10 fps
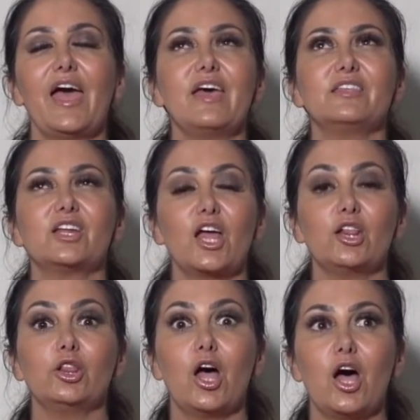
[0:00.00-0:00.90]
And then I
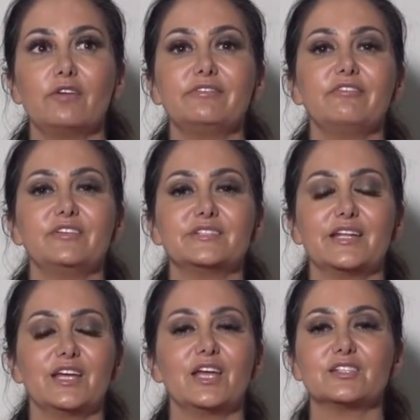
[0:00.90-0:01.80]
love
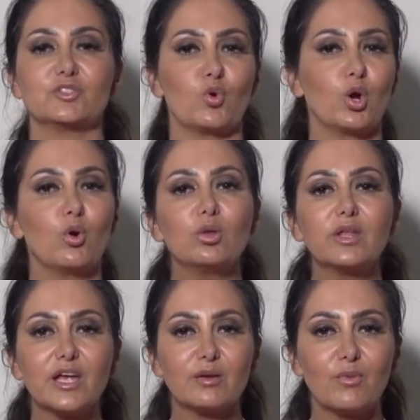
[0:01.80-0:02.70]
visiting historical
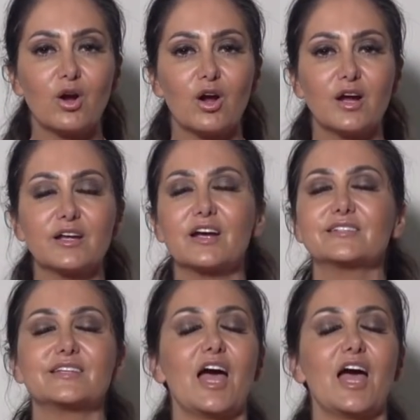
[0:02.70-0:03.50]
landmarks.